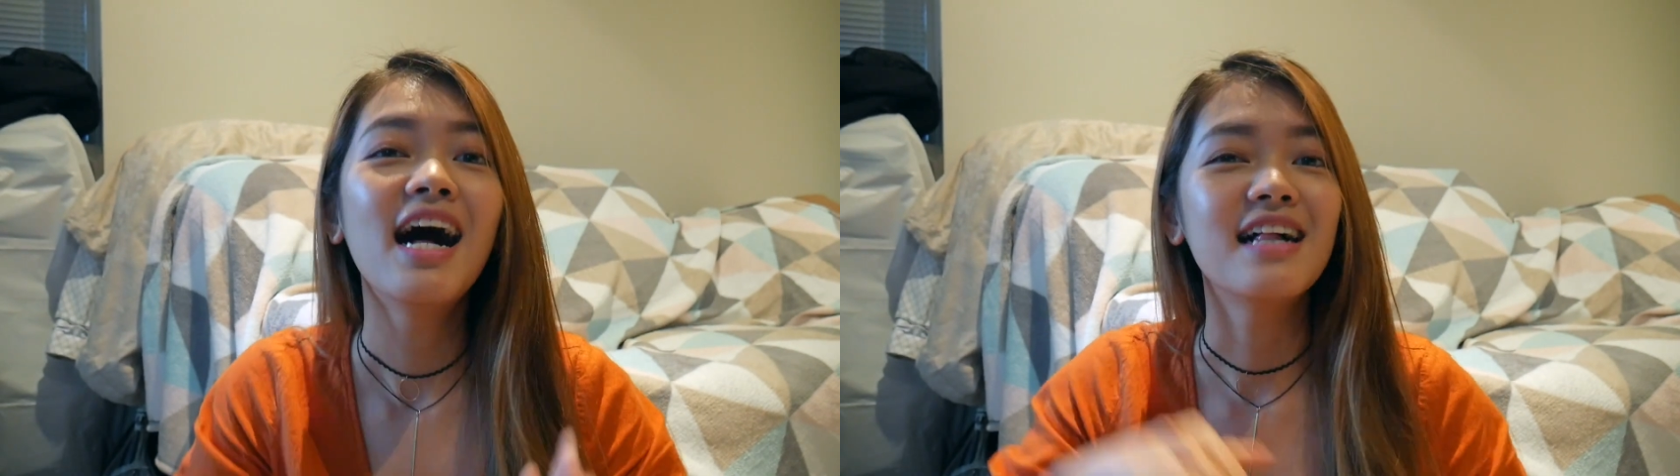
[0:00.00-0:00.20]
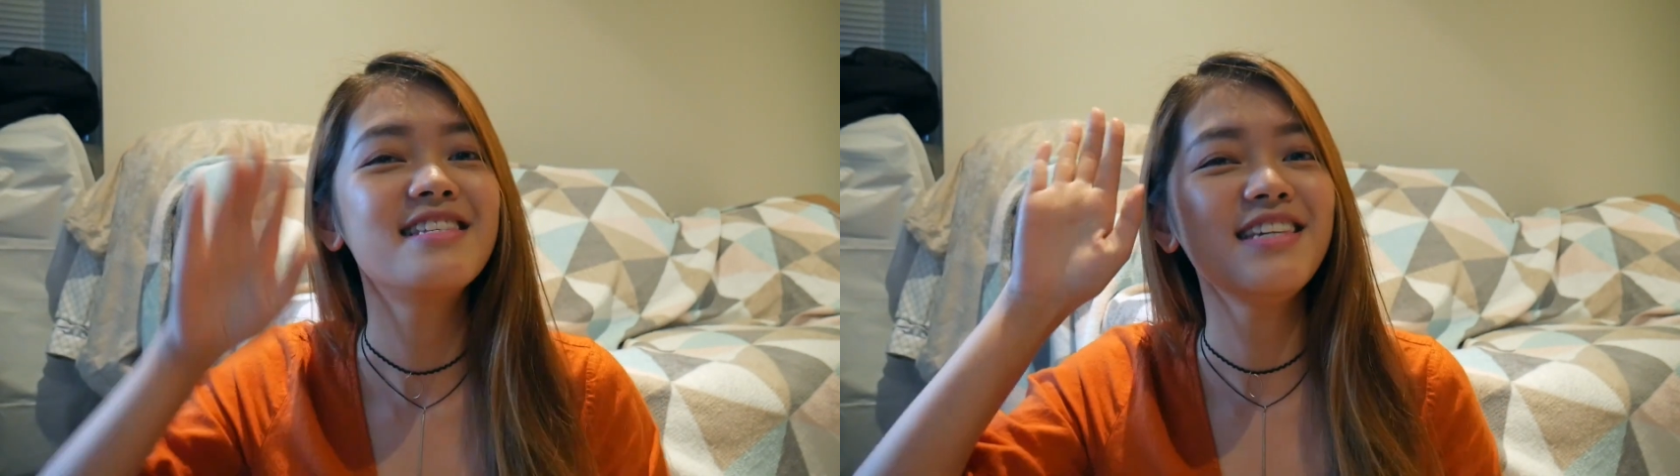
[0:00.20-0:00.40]

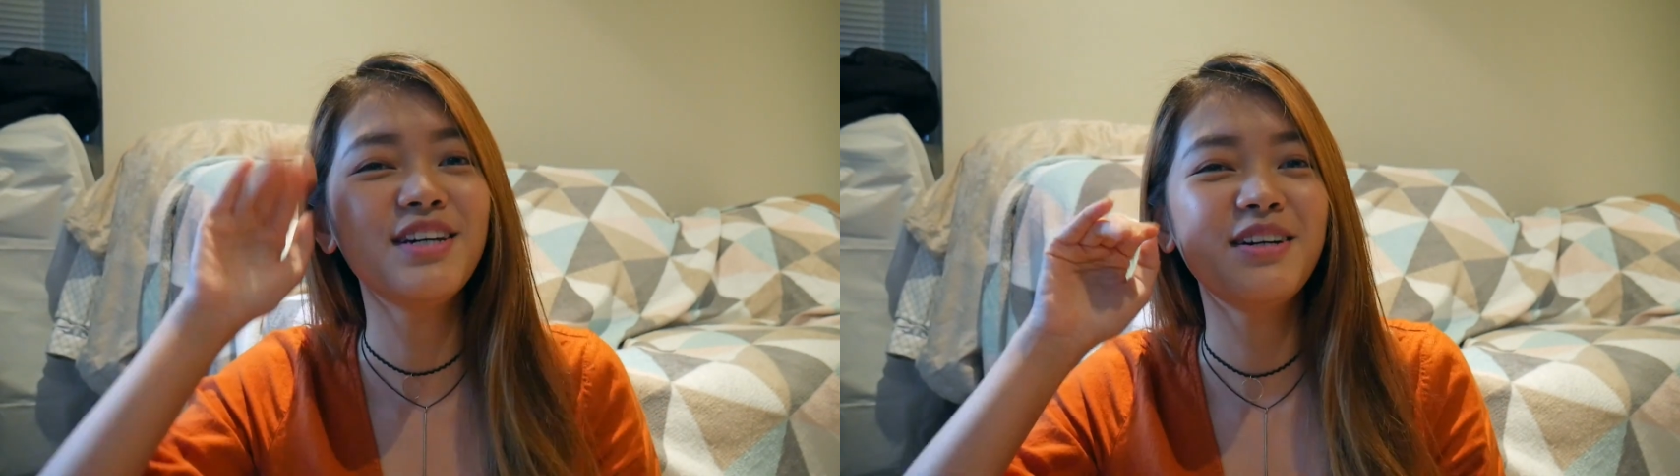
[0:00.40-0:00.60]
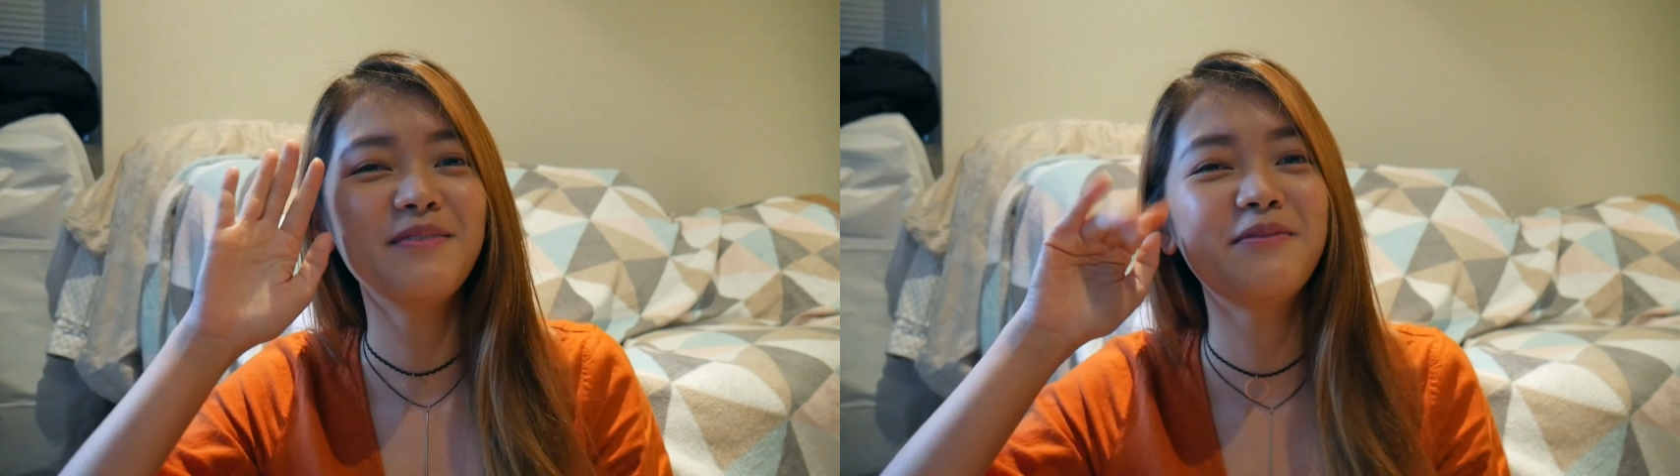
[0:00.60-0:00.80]
I'll see
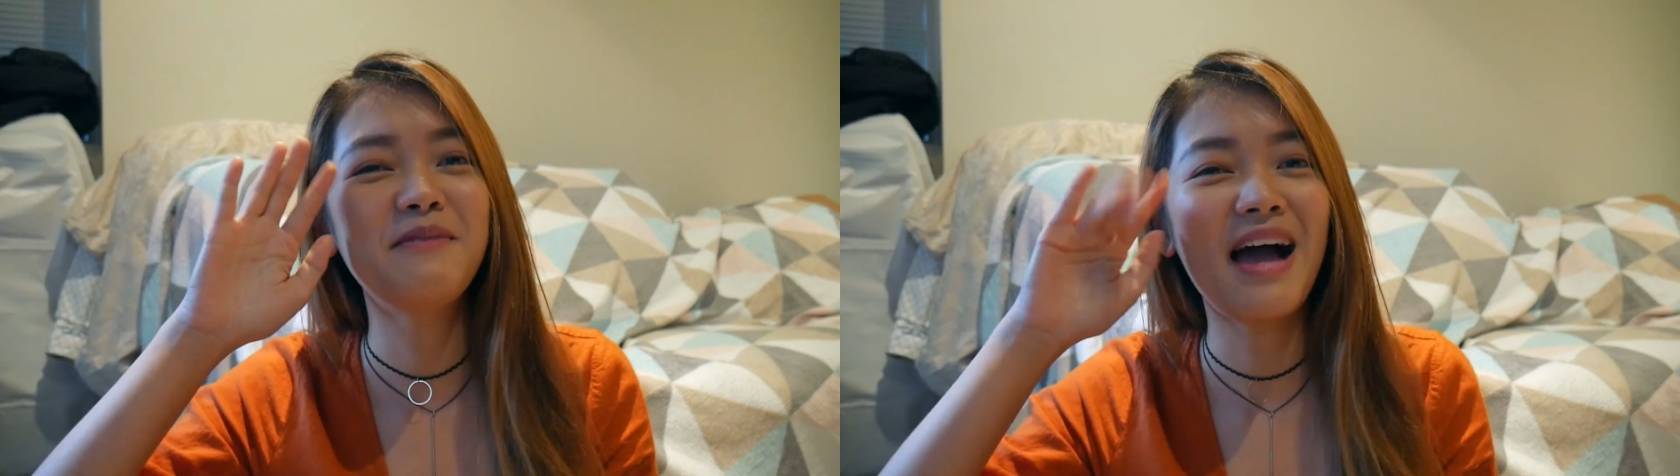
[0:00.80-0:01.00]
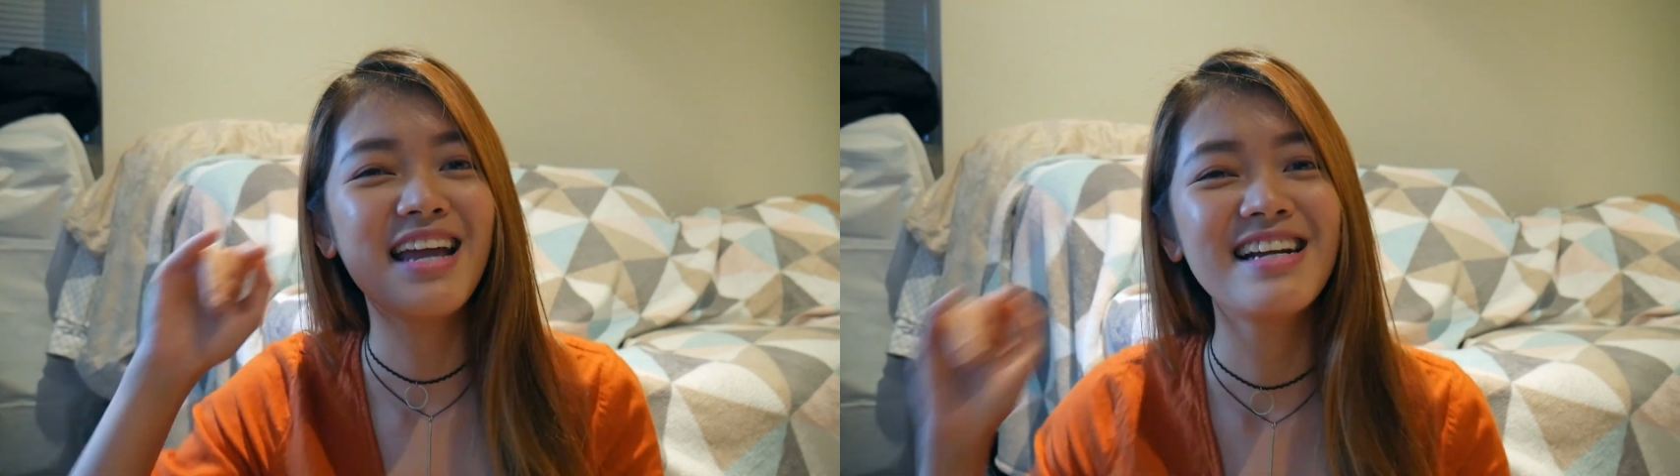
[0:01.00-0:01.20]
you.
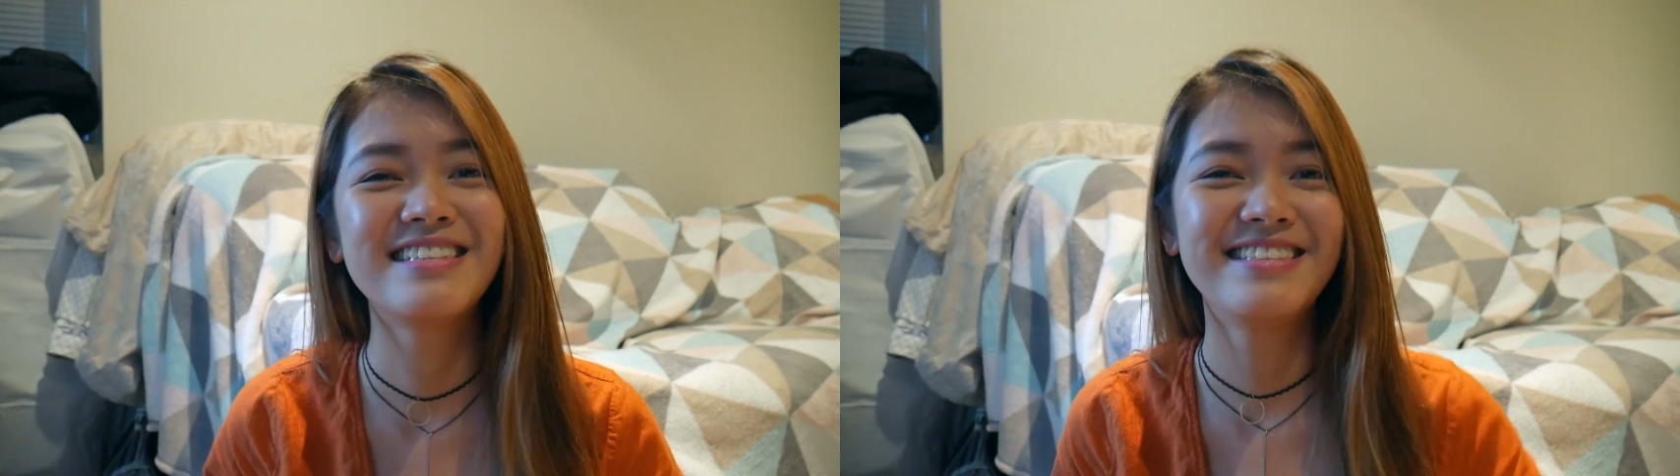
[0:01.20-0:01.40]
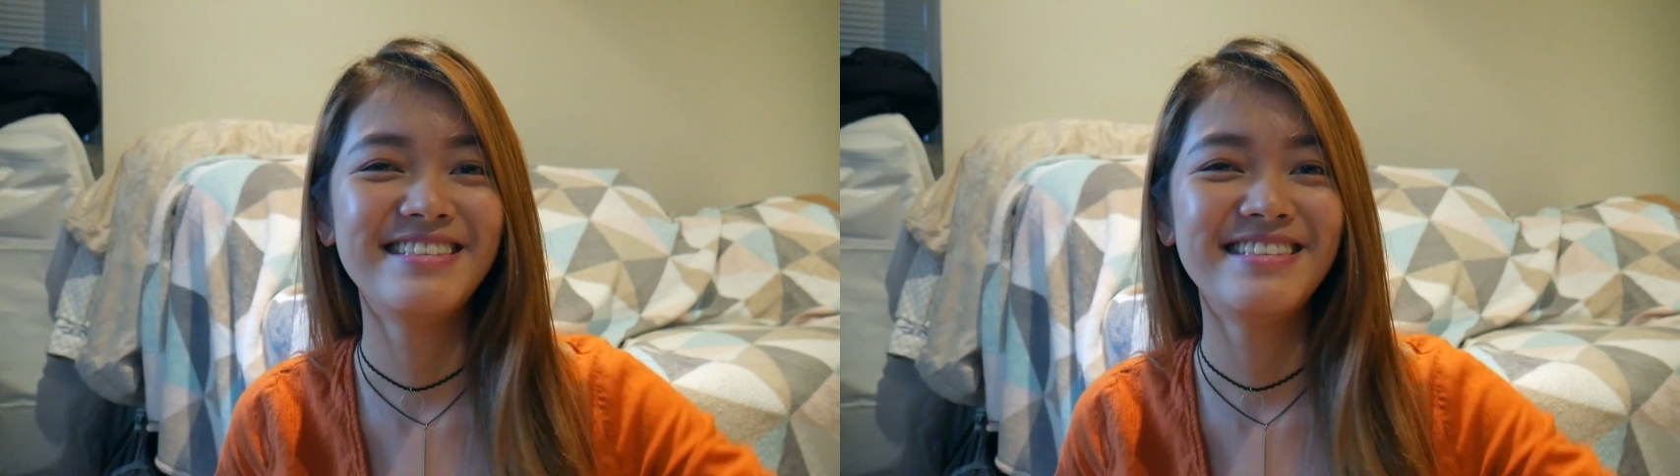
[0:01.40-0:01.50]
Bye-bye.